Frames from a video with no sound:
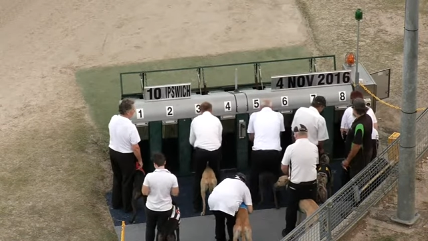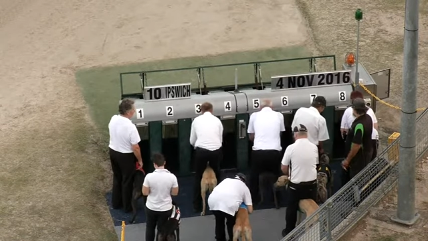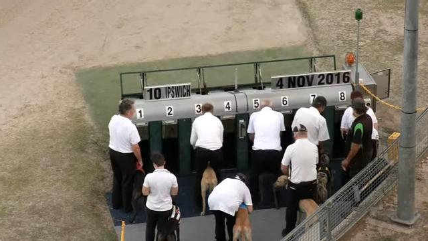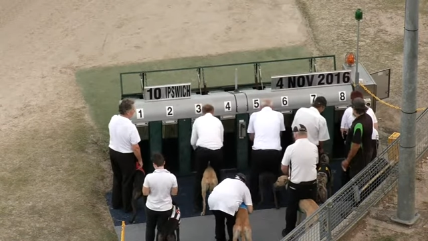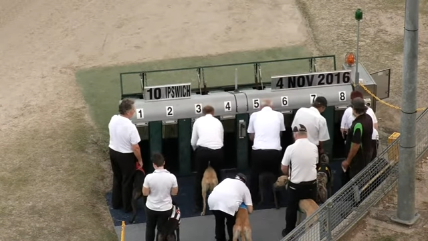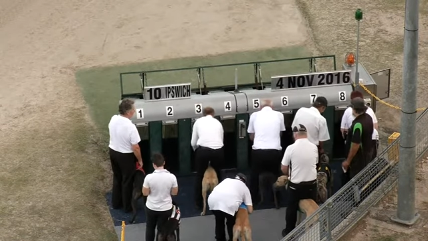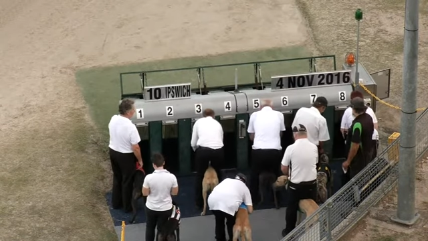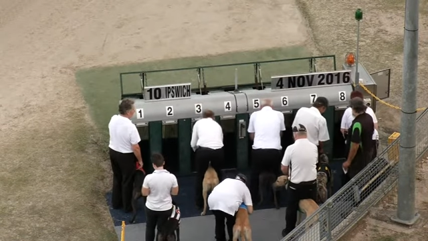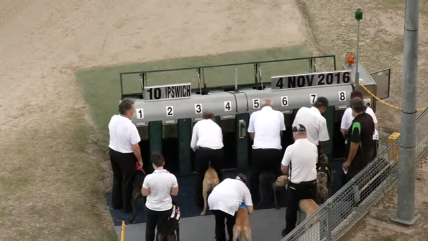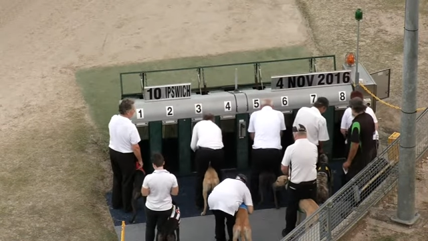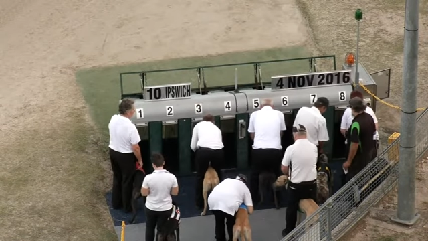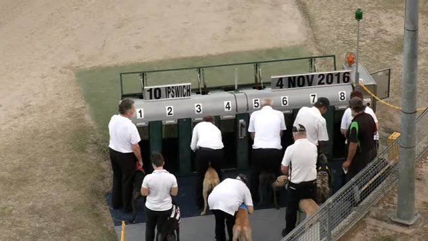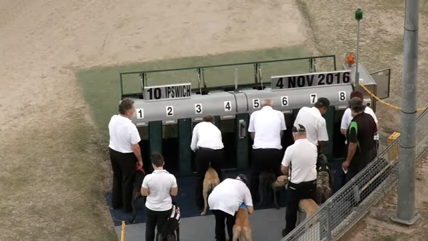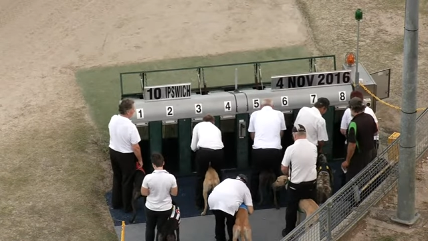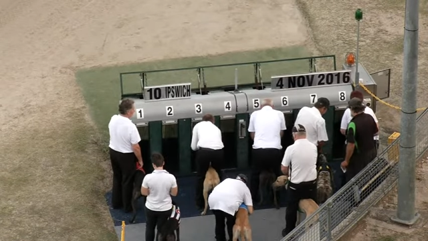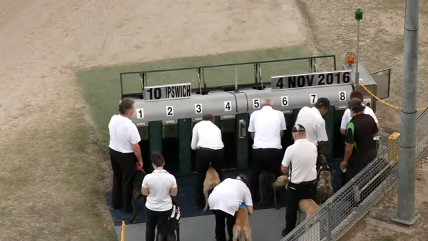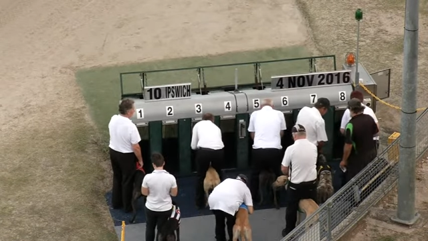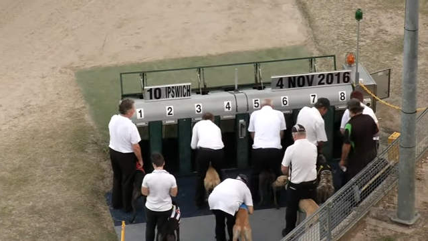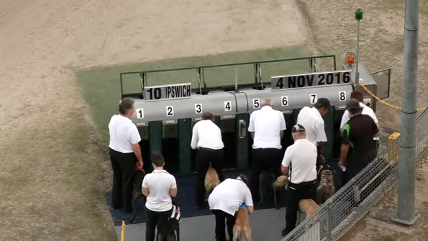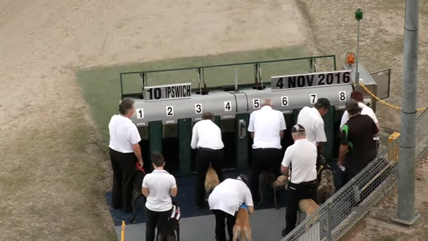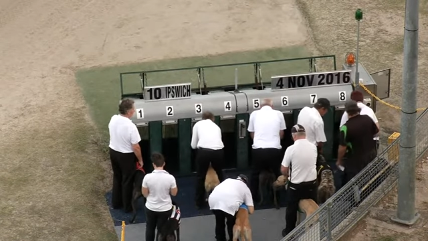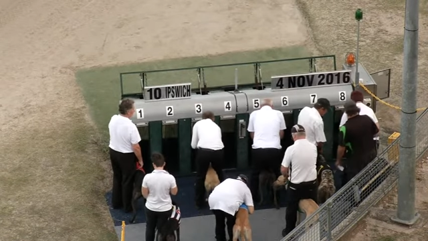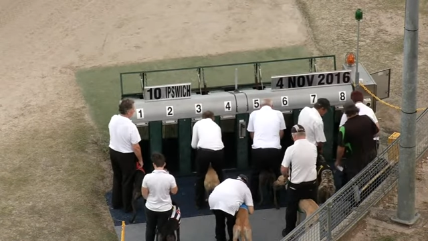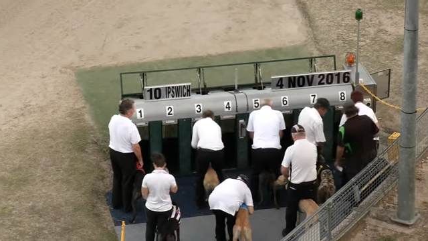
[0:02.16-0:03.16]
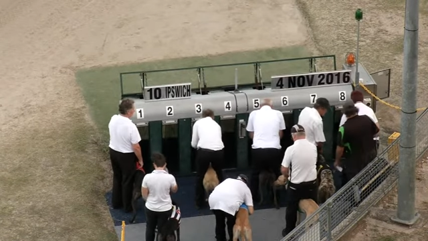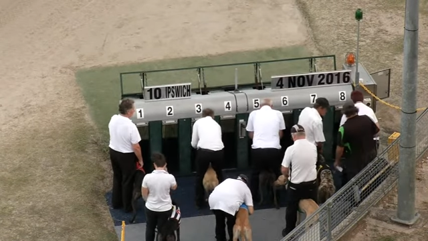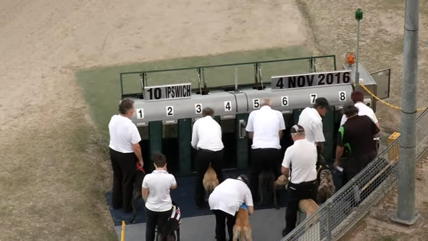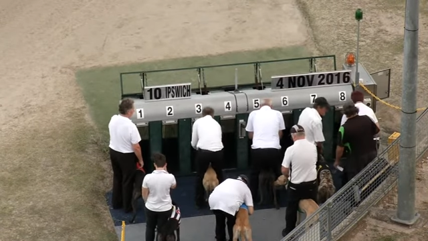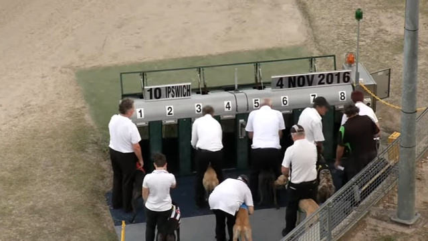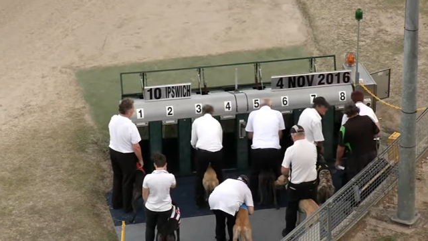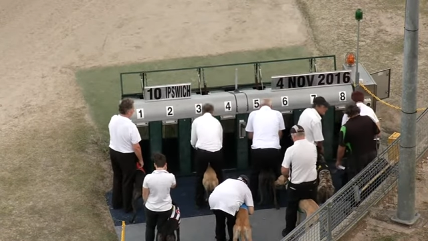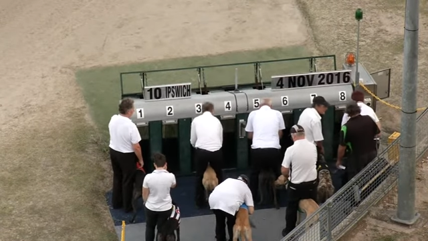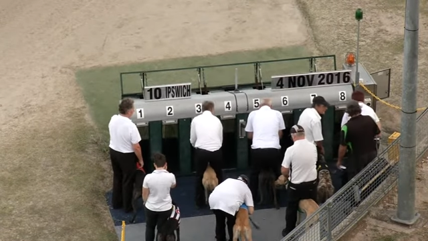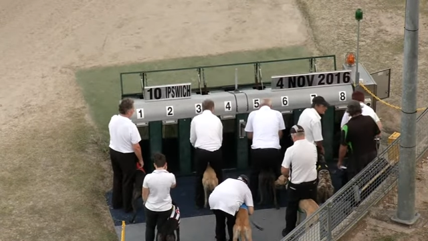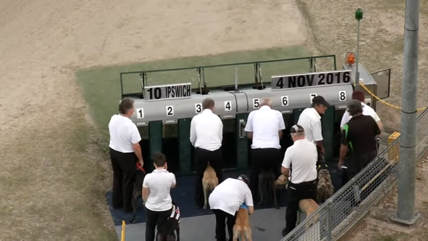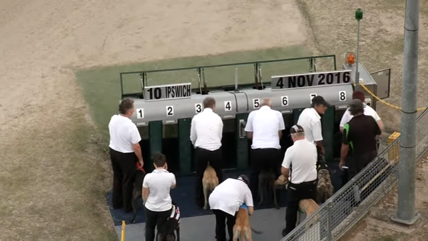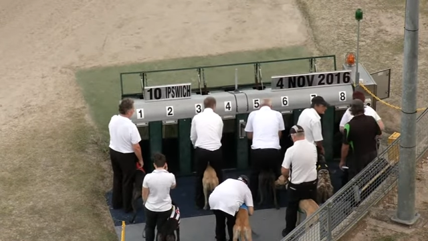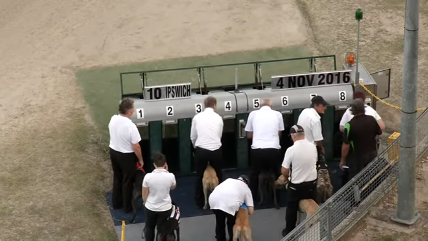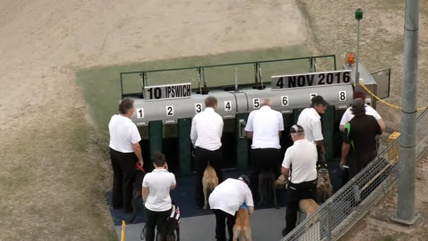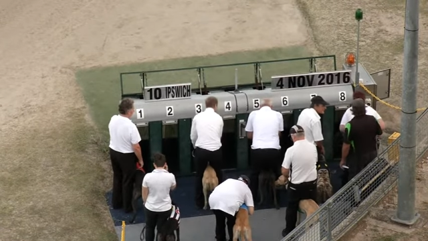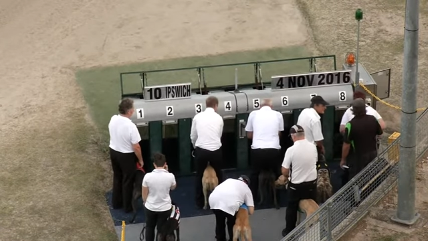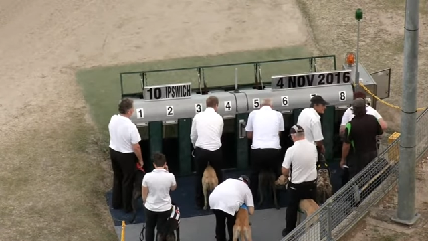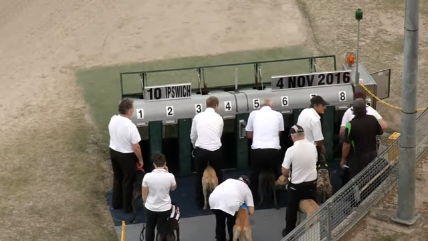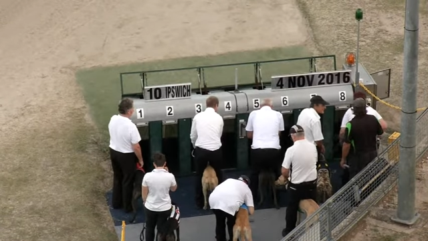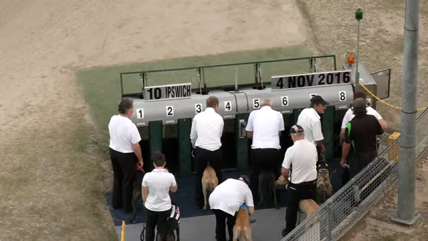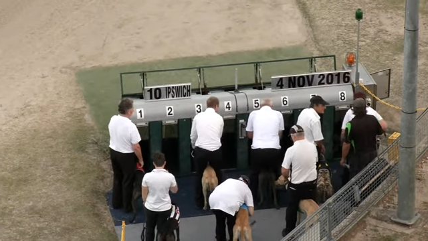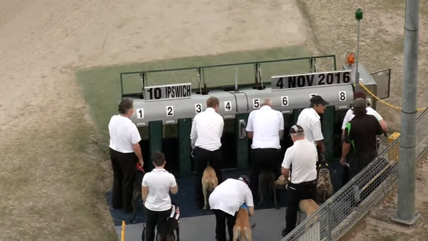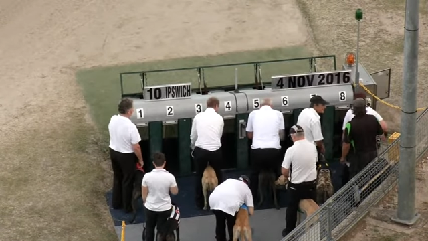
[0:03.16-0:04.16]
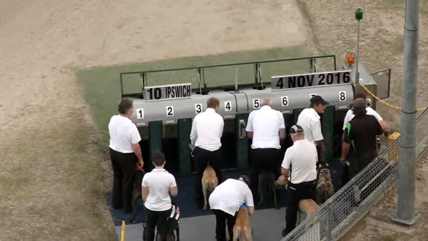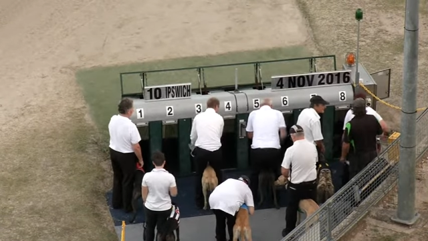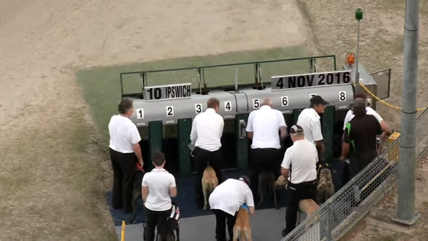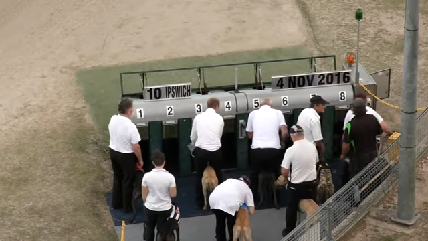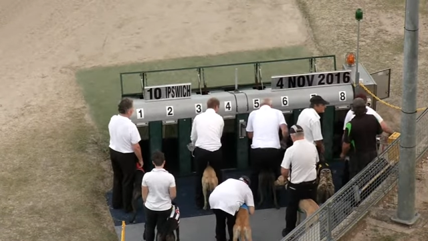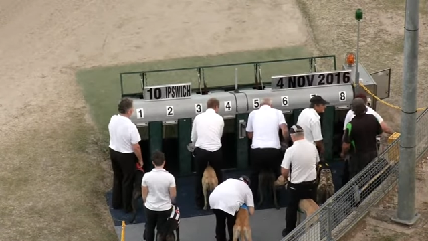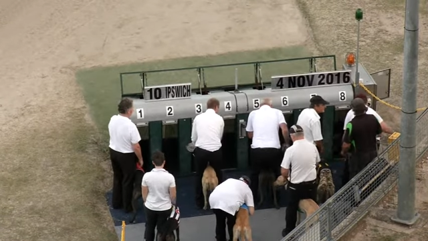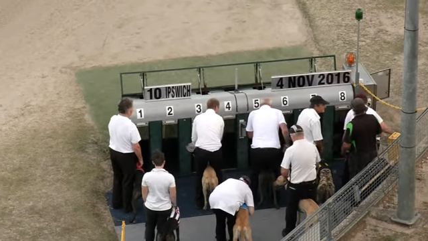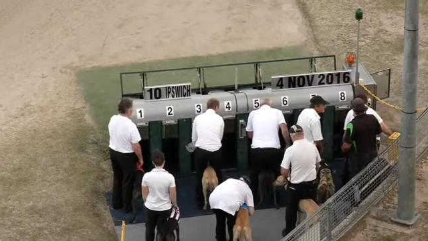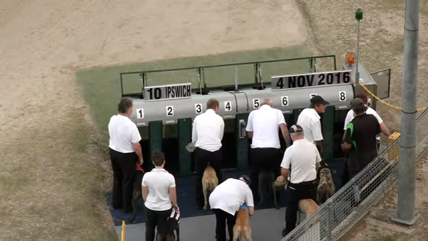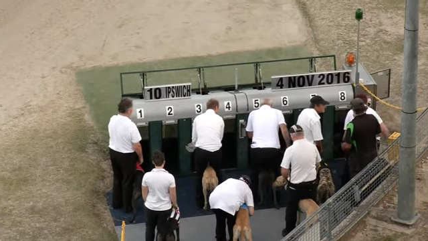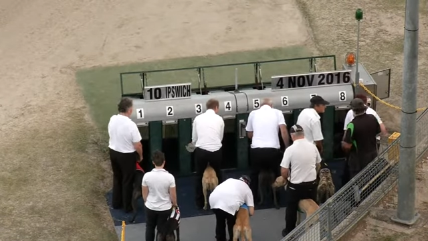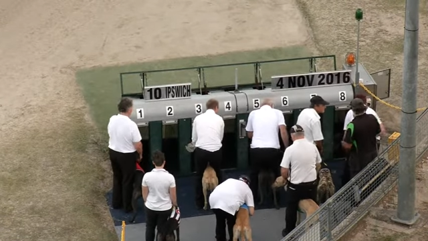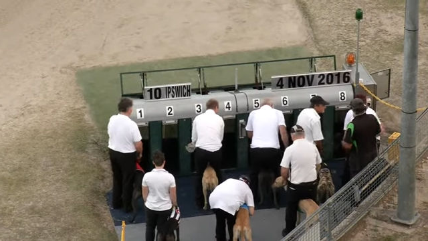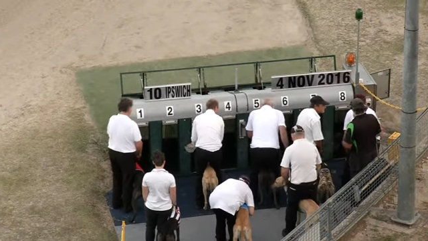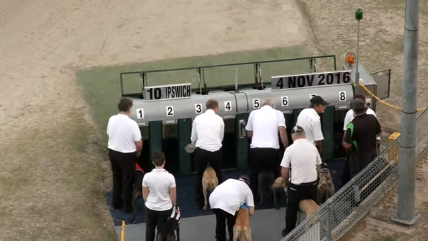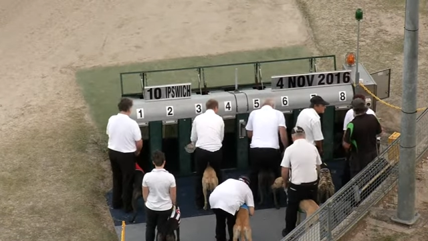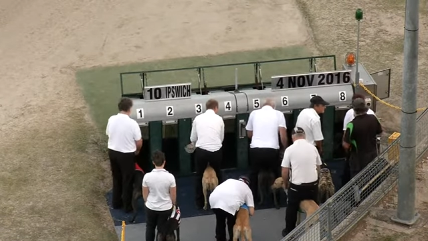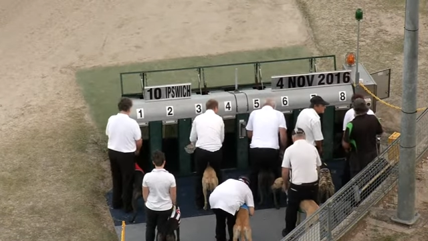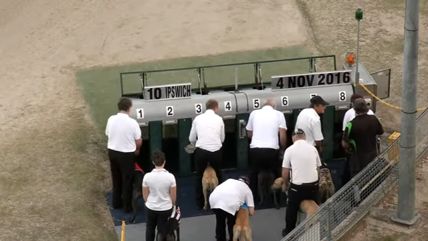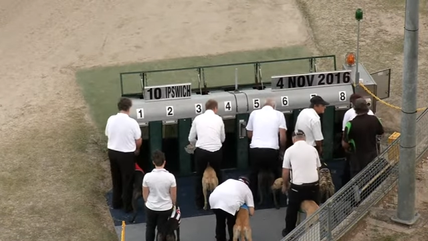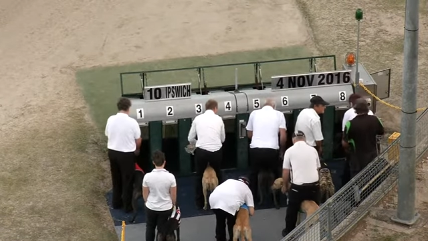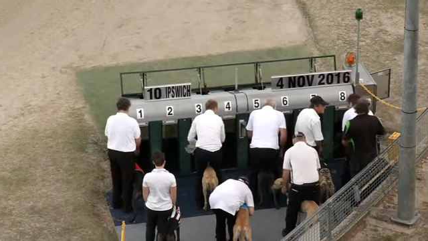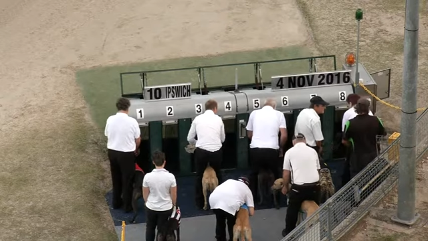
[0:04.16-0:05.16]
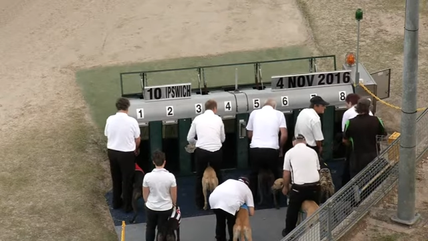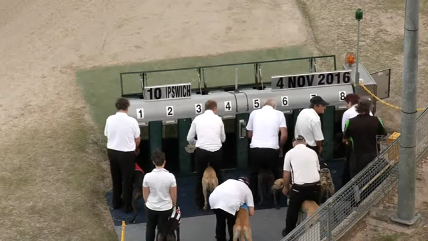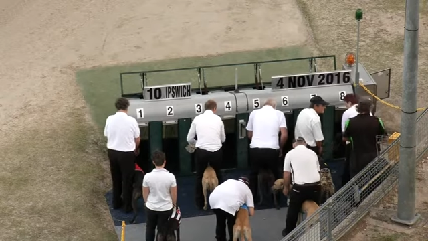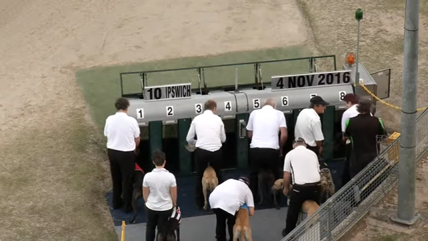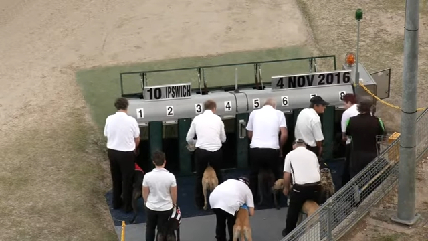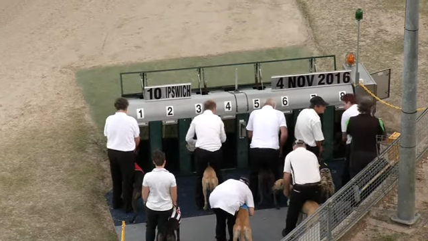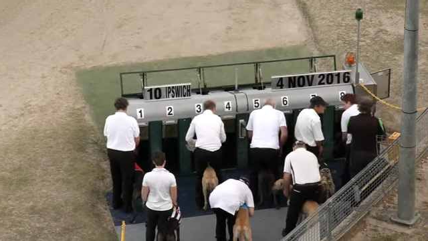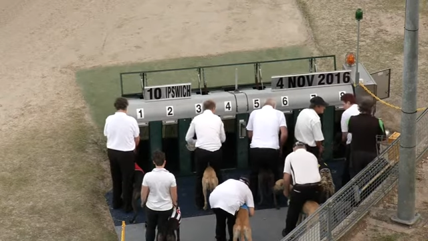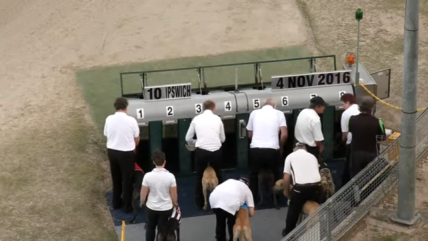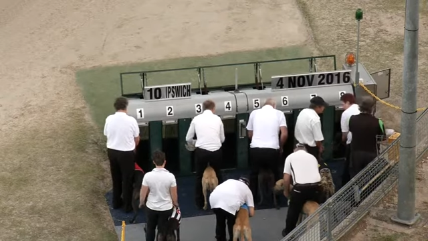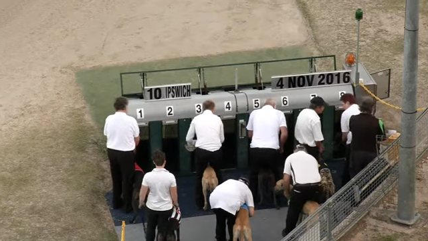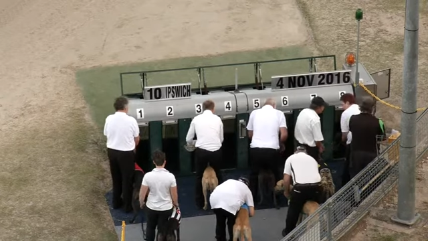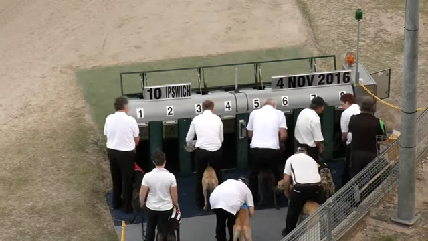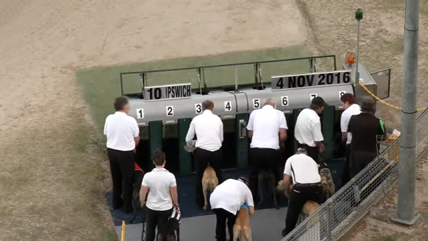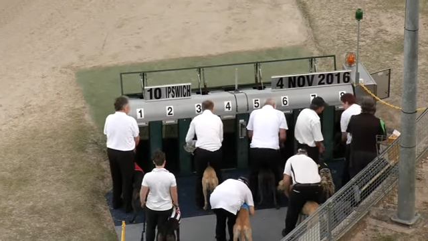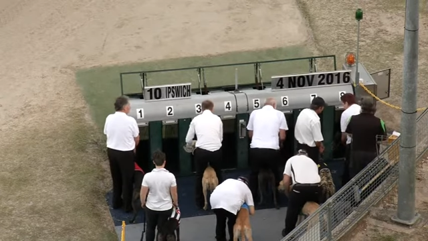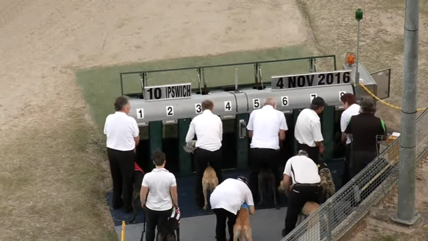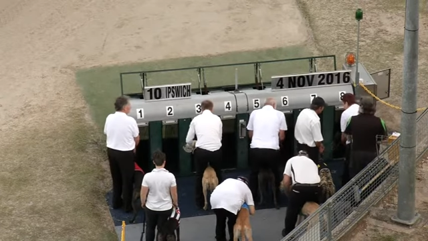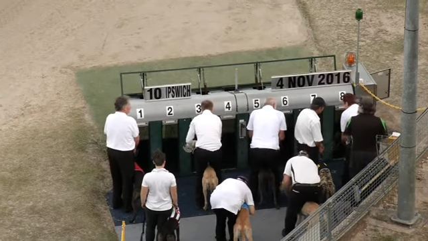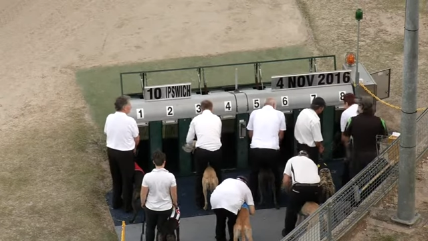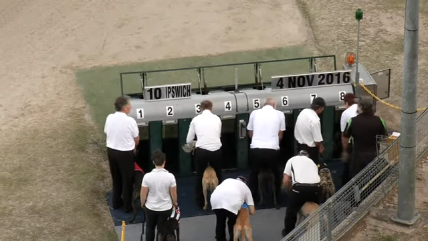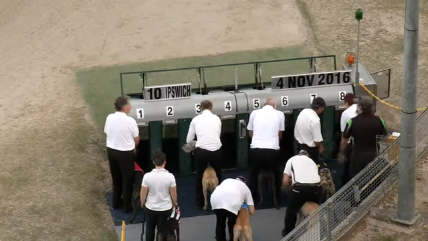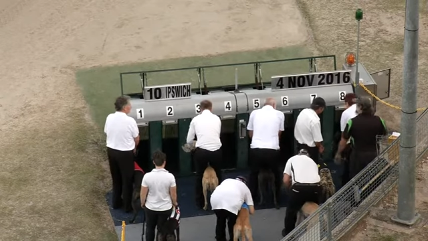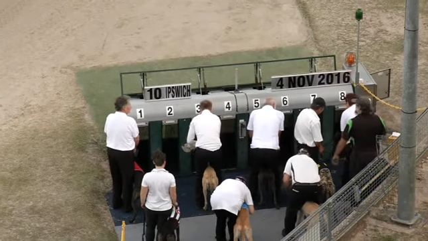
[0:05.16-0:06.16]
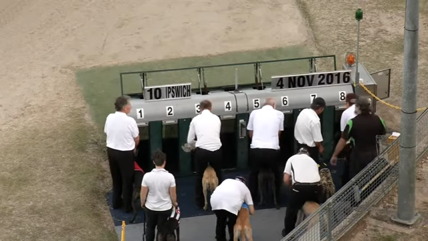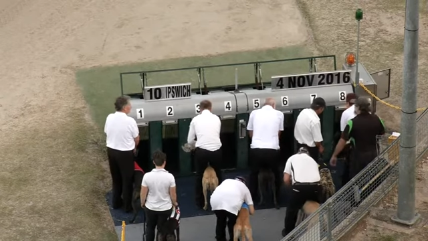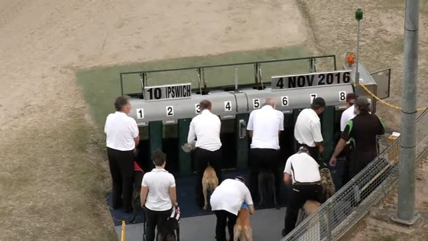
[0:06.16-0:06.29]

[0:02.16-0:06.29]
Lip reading: Nobody's mouth can be seen.